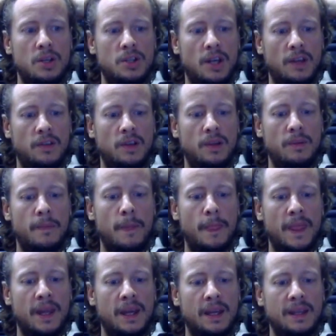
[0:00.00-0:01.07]
JSON,
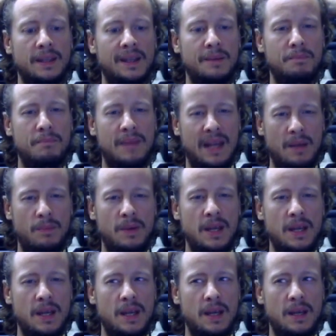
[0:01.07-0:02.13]
then
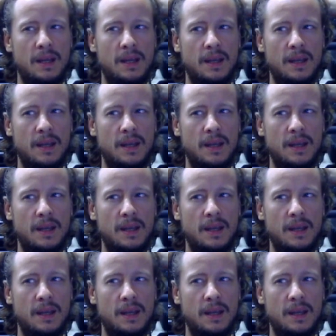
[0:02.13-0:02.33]
maybe